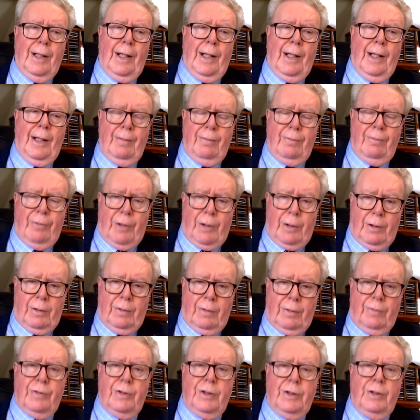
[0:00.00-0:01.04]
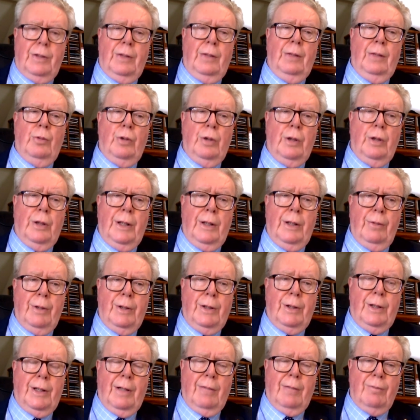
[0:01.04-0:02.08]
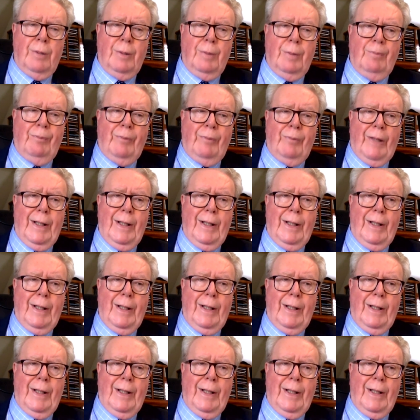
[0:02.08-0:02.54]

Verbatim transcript: involved in working with government.